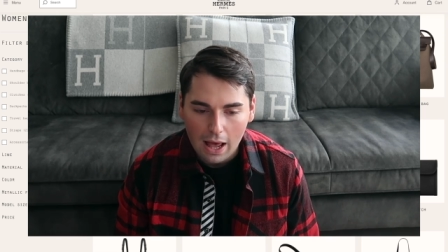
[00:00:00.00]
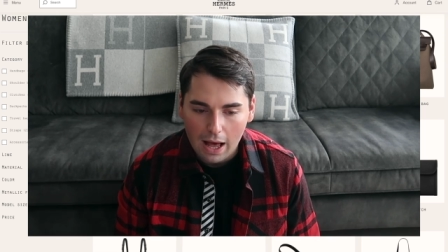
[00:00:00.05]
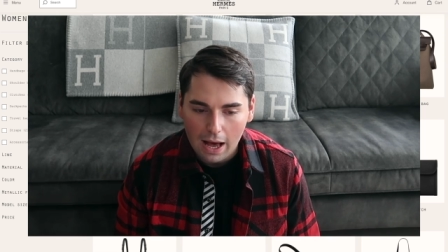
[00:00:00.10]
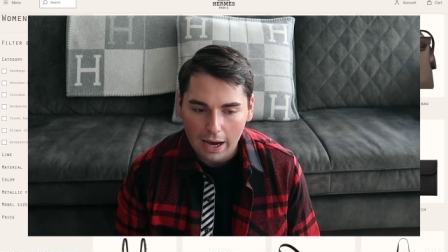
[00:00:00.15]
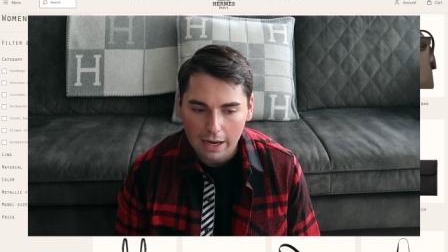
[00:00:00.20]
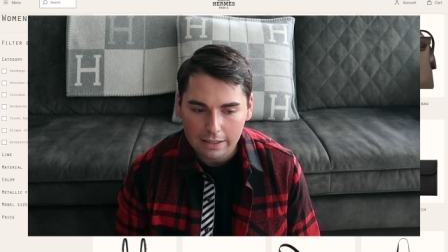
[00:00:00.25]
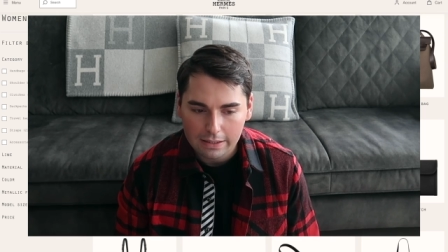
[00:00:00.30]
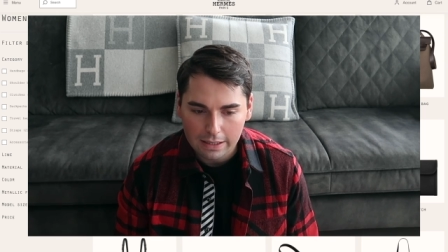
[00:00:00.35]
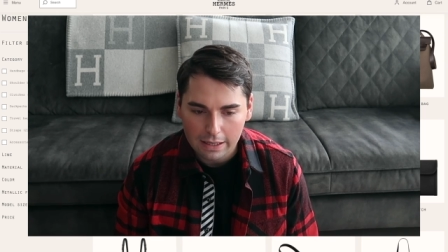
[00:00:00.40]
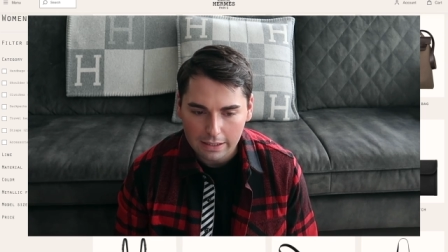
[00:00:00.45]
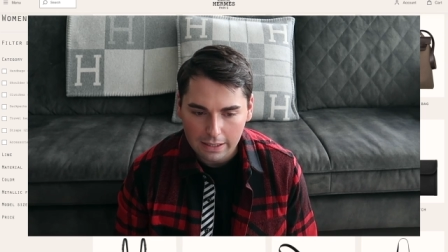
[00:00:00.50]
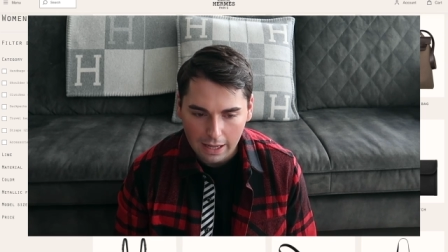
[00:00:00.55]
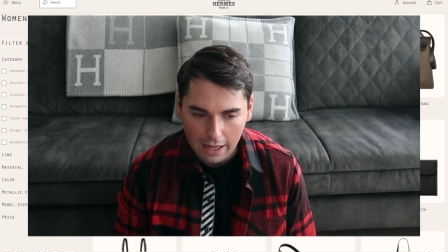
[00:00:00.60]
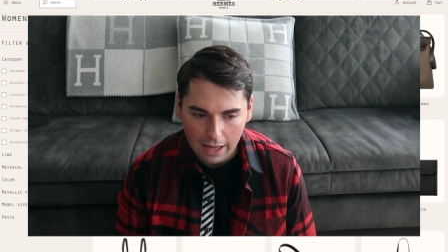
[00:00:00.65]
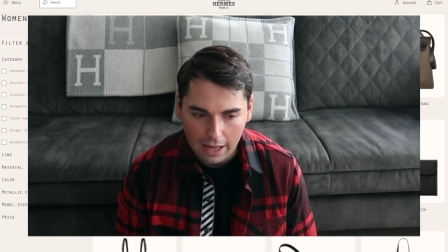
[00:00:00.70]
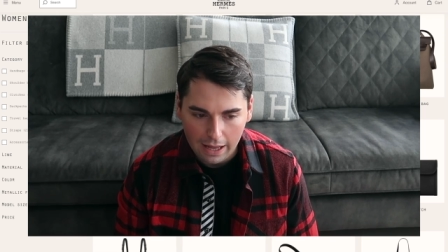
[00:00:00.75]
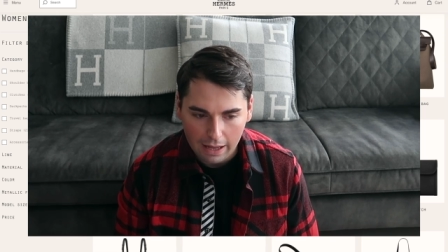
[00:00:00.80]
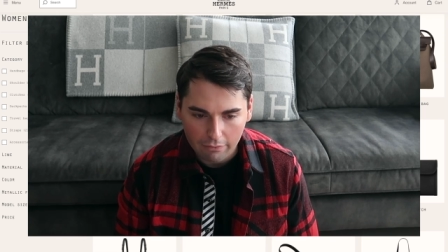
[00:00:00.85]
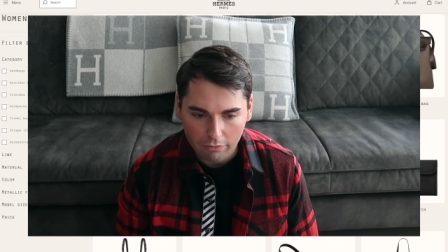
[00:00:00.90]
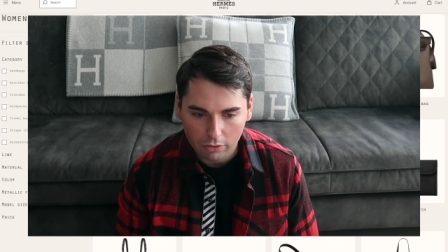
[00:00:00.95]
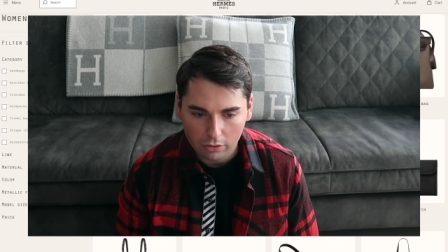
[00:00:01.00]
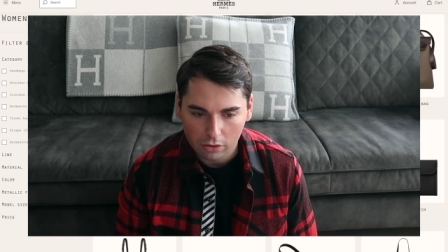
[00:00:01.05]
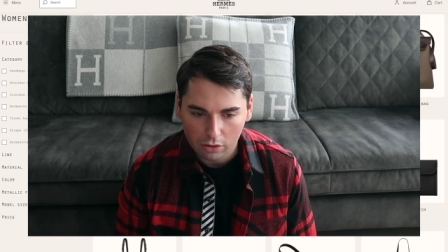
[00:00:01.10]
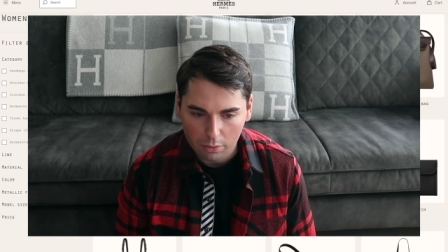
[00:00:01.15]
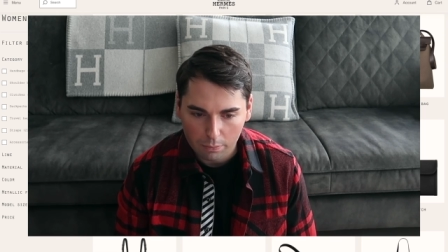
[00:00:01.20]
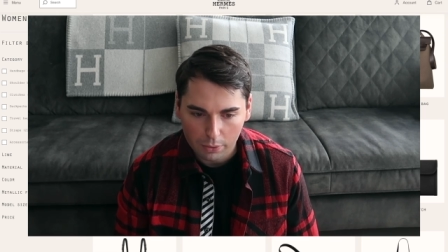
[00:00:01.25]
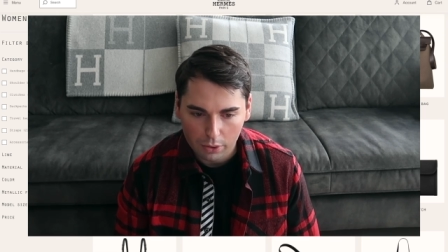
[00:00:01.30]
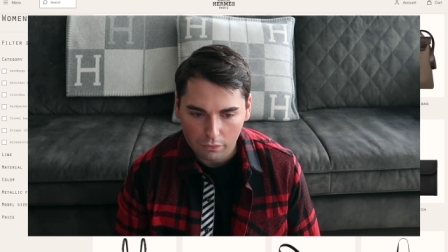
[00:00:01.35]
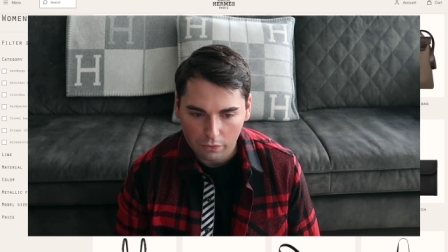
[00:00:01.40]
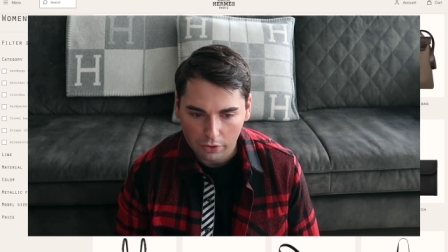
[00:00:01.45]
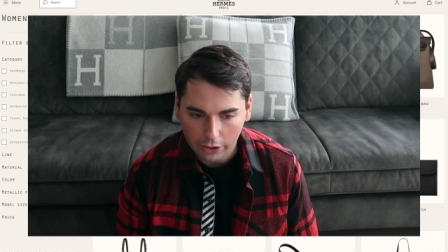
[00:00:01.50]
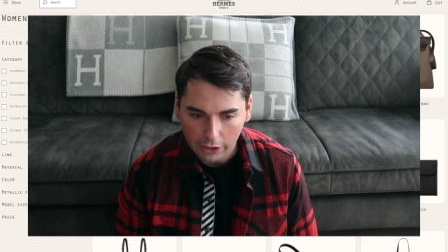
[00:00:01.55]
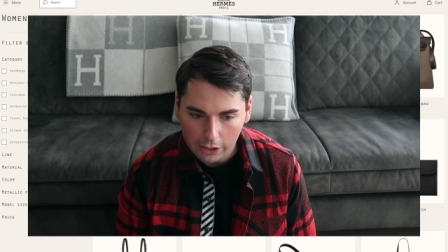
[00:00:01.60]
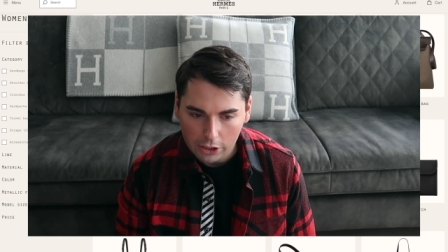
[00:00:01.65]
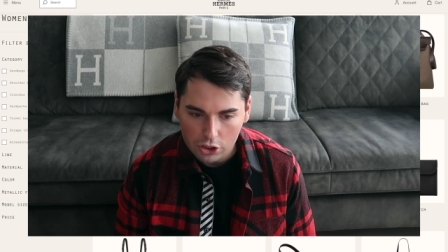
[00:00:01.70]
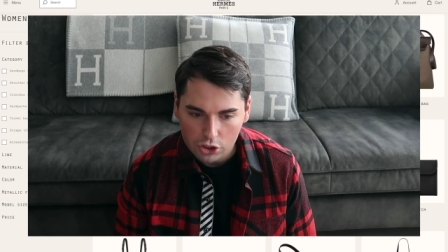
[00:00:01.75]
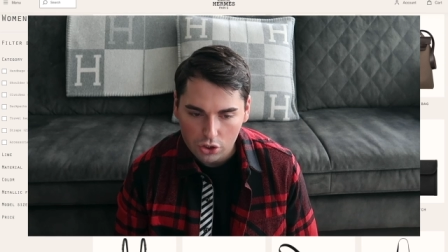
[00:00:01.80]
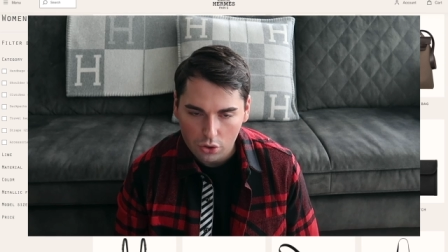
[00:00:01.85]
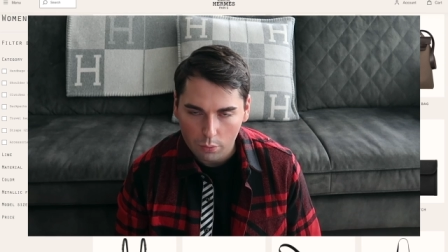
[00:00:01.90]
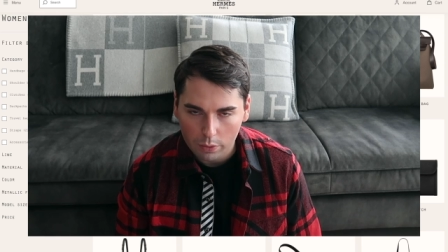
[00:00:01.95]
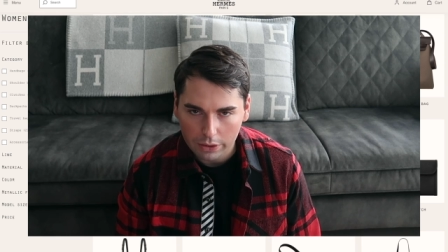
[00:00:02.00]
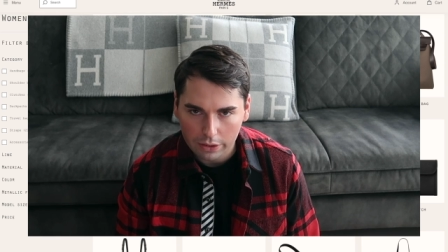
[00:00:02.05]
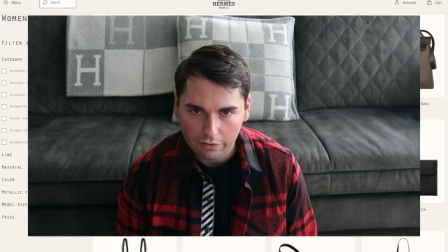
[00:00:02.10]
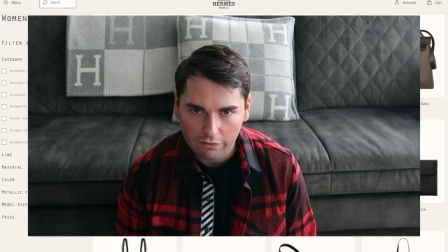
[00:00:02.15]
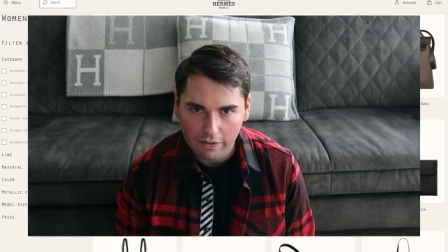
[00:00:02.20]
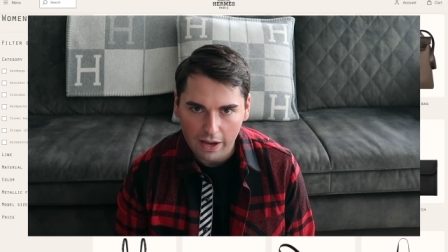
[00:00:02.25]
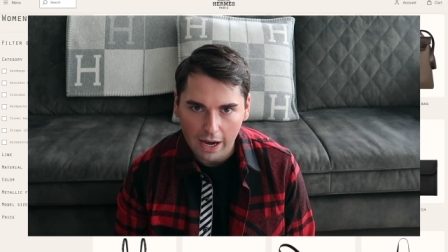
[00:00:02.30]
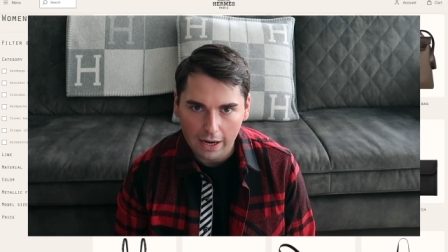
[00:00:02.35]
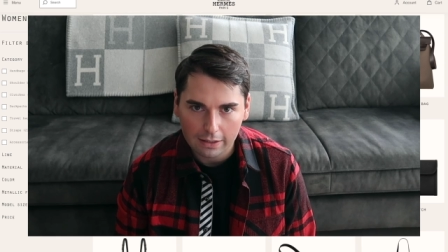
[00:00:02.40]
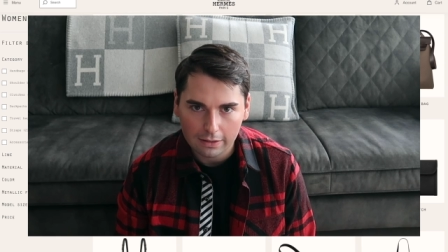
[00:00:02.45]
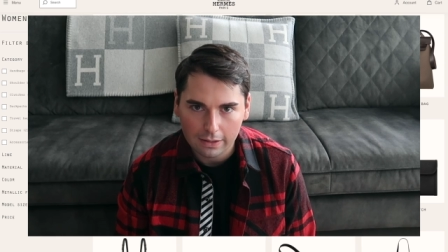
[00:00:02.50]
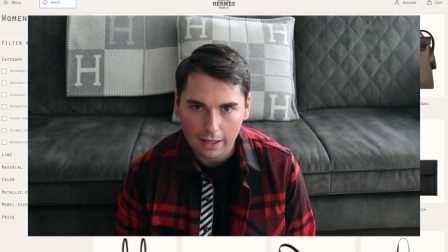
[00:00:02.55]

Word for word: I did have a little bit of an issue with the fact